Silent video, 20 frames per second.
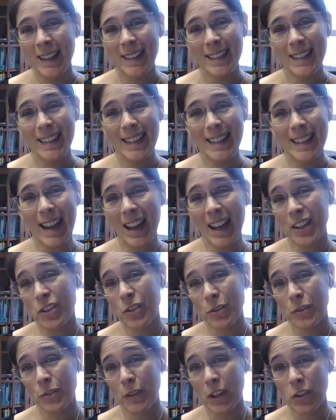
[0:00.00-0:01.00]
the
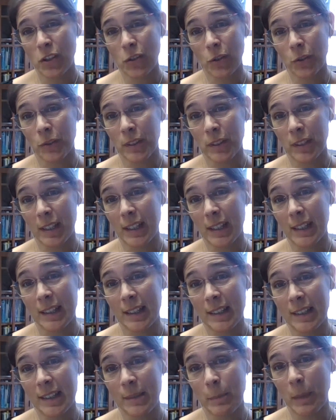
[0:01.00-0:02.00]
action threshold
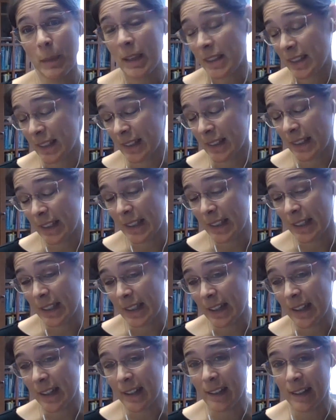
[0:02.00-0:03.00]
is
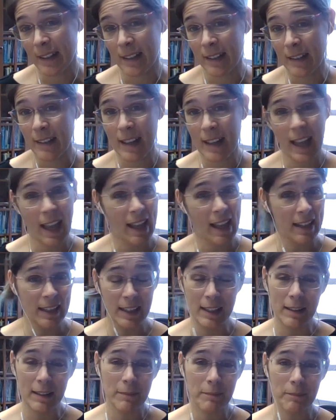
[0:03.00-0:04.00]
basically
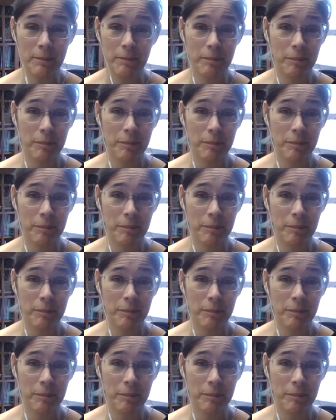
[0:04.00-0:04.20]
any